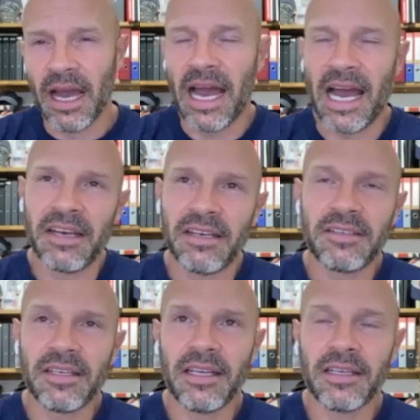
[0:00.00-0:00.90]
And
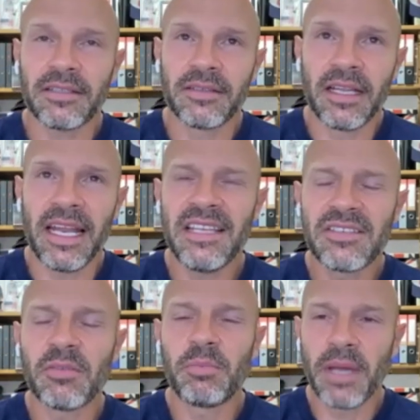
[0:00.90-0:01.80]
Leeds
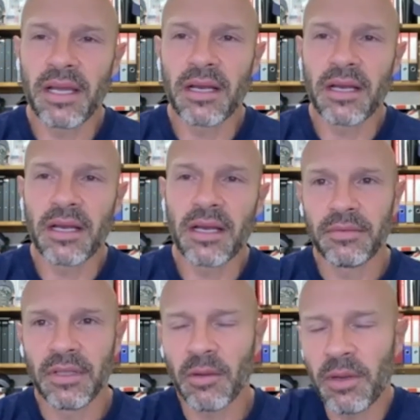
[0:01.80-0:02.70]
are a big club.
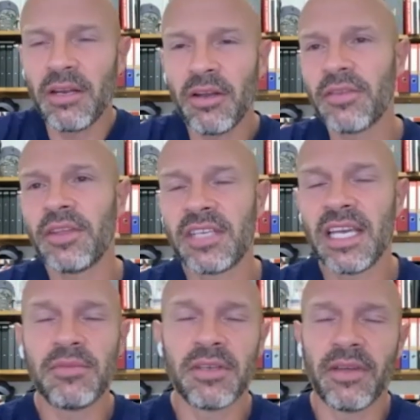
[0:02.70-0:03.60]
You know, when you look at the
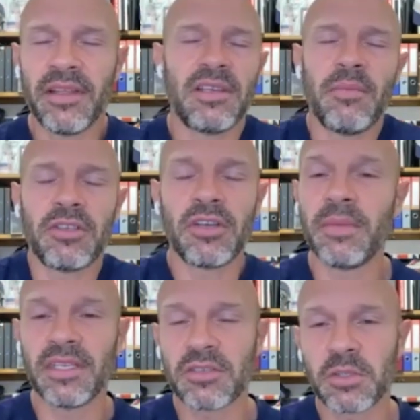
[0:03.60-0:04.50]
teams, I'm not trying to be
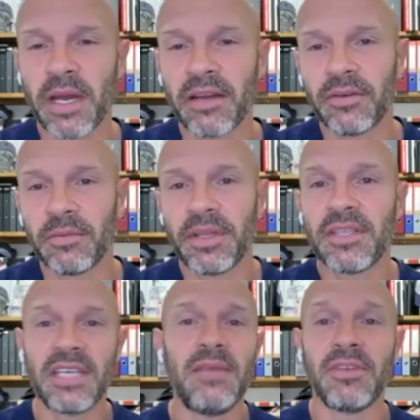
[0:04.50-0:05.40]
disrespectful, but the
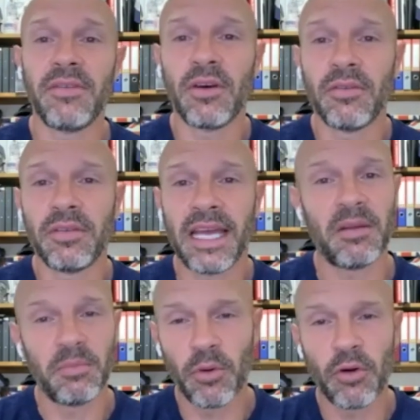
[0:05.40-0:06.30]
teams that have gone down
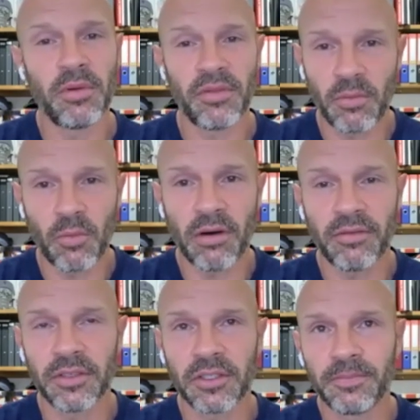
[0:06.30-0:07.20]
in Bournemouth and Watford,